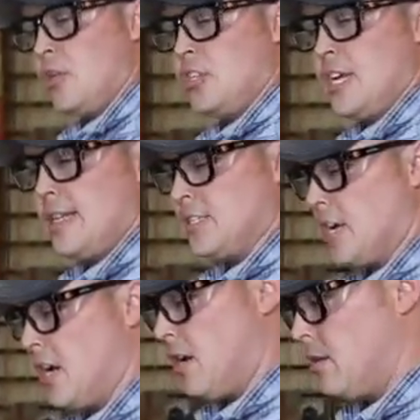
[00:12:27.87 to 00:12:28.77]
with a
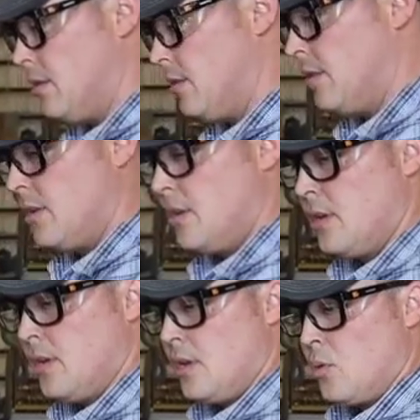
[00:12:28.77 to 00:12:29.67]
chainsaw.
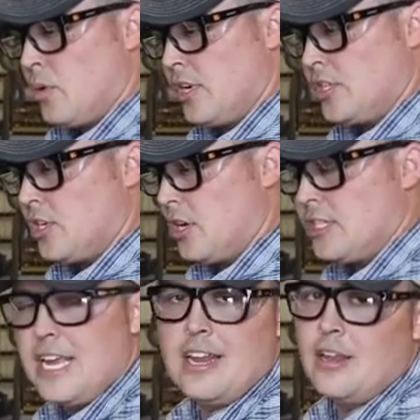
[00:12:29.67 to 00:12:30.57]
We're gonna
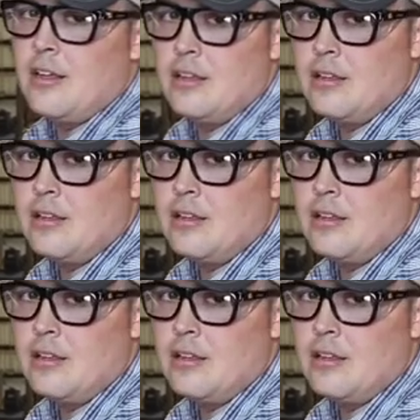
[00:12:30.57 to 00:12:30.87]
start sanding.